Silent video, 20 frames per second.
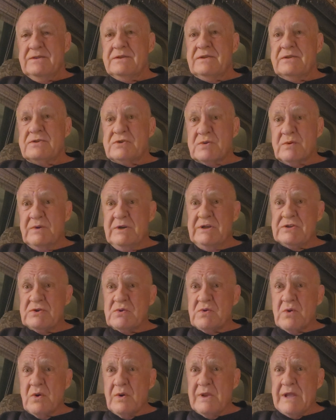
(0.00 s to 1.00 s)
the trees
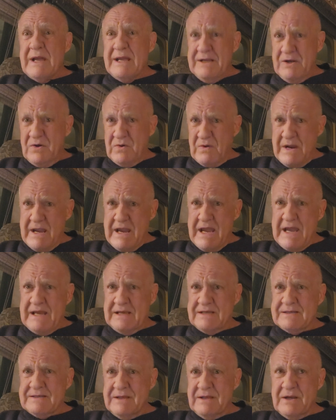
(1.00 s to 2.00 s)
grow like
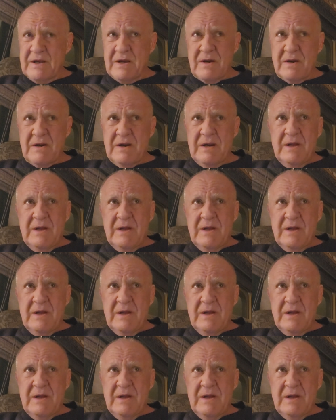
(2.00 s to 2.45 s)
grass there.